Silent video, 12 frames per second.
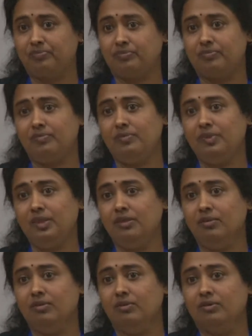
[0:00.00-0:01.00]
but,
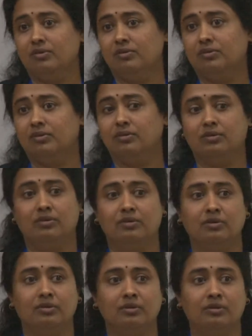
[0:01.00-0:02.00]
uh,
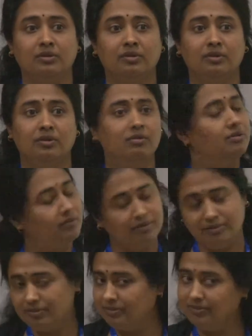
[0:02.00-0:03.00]
foreign cells.
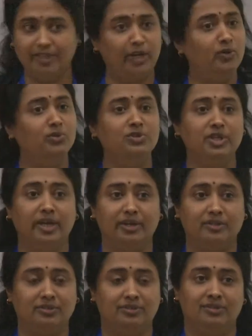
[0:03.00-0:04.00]
They don't
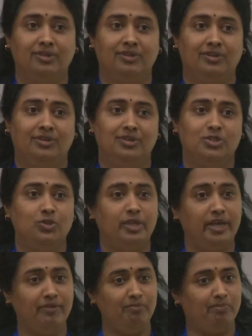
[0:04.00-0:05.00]
react. So
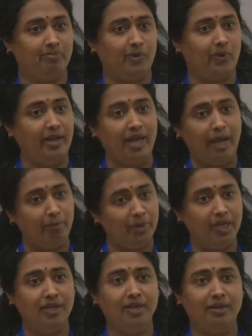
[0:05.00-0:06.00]
they quite
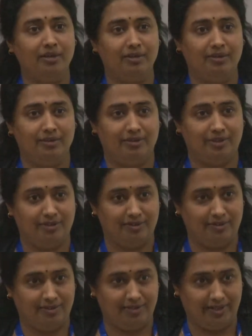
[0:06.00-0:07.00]
happily uh,
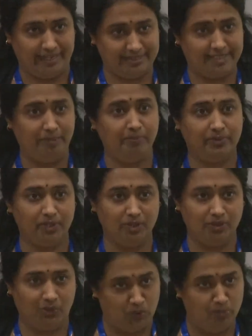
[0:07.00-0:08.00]
accept the
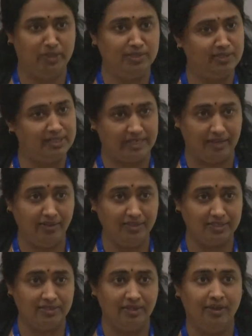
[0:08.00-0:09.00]
human
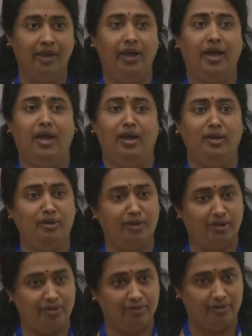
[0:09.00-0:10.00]
cells and
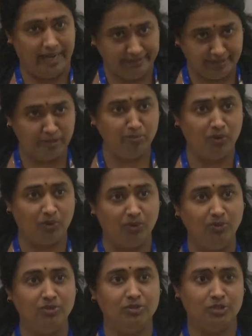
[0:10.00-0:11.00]
uh, let them
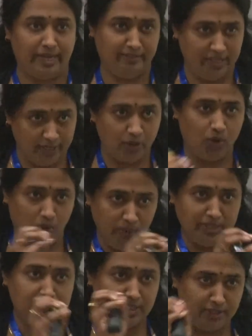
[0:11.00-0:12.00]
grow and they grow
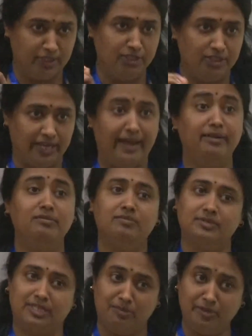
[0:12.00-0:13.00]
in certain and
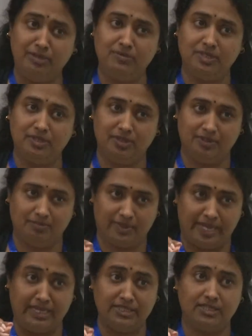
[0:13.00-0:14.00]
sometimes a
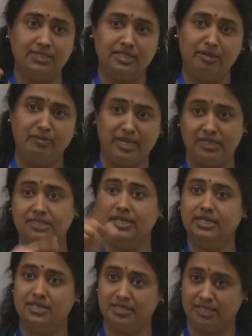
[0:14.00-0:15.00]
cancerous cell
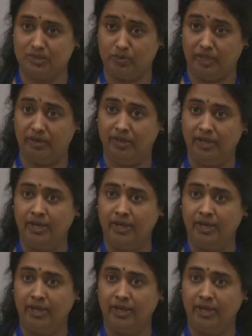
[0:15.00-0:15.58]
metastasizes as well